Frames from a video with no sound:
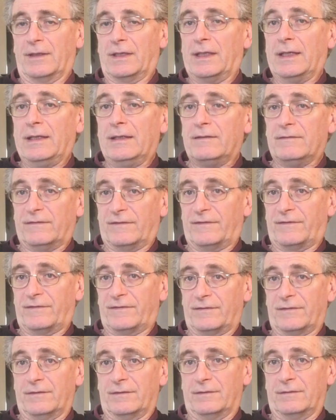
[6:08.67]

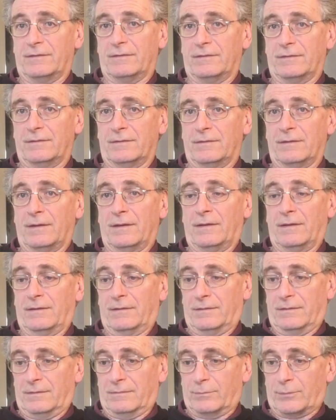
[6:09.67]
is
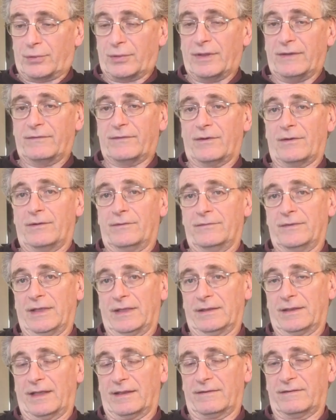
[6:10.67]

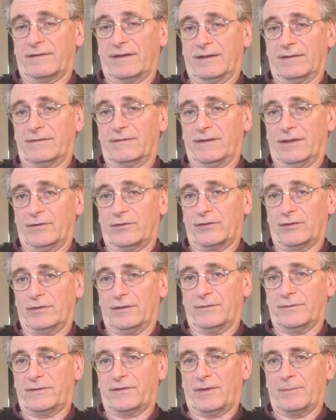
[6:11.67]
preserving that
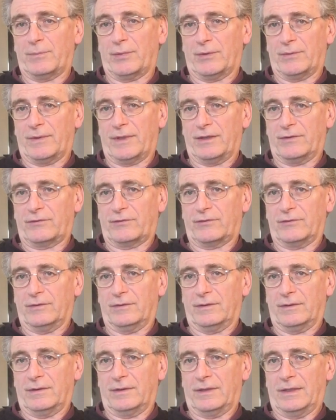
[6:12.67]
sensation of
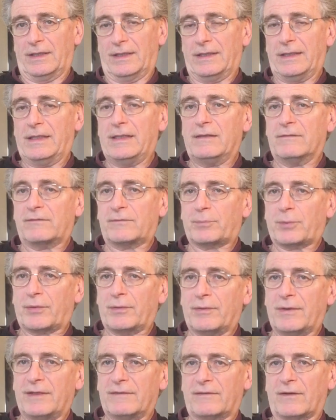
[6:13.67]
separation, is
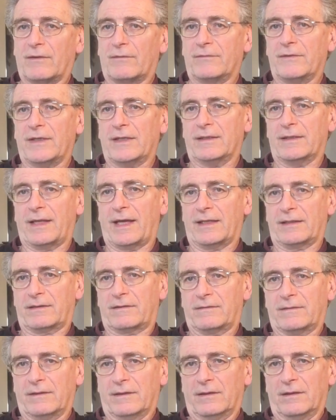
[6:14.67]
preserving
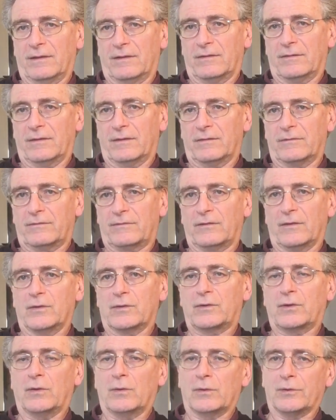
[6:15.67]
that
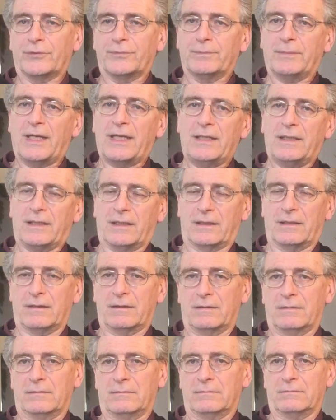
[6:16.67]
so-called me
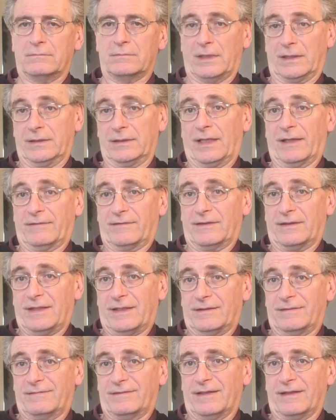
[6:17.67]
that doesn't
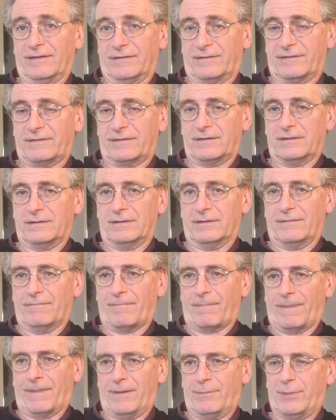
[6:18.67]
exist,
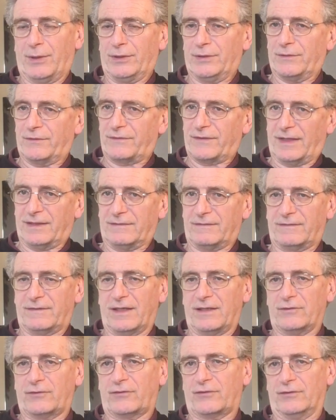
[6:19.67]
but the
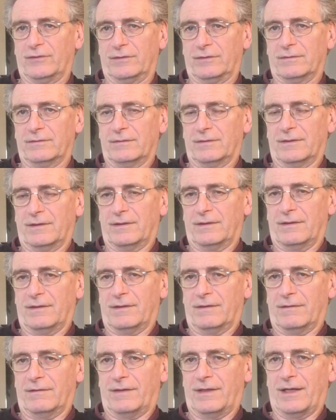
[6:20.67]
sensation
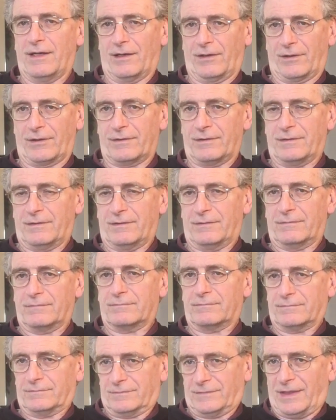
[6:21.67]
there
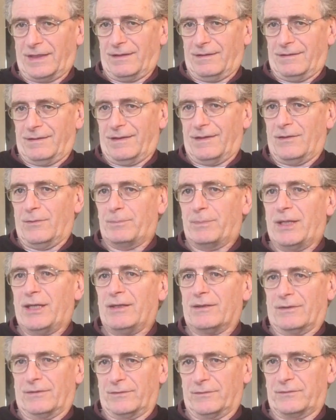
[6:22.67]

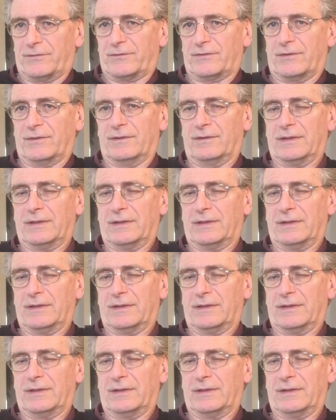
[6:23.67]
appears.